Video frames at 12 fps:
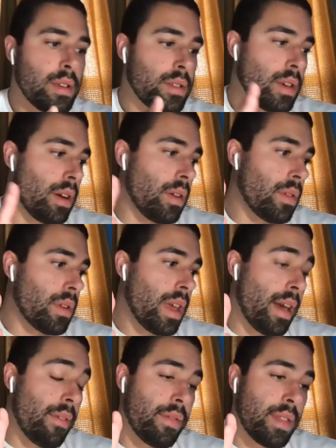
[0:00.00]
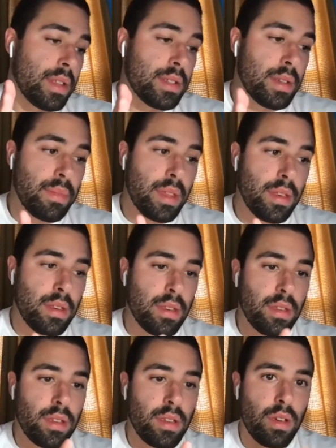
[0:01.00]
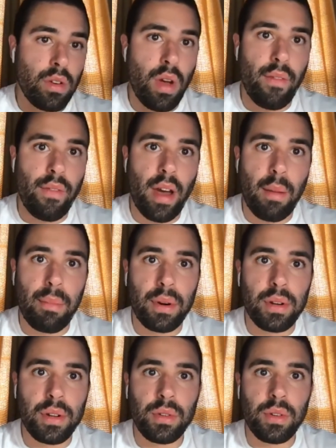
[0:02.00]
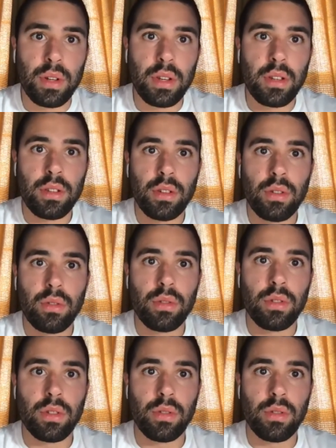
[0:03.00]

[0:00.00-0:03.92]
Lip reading: So yeah, if it's something you have the opportunity to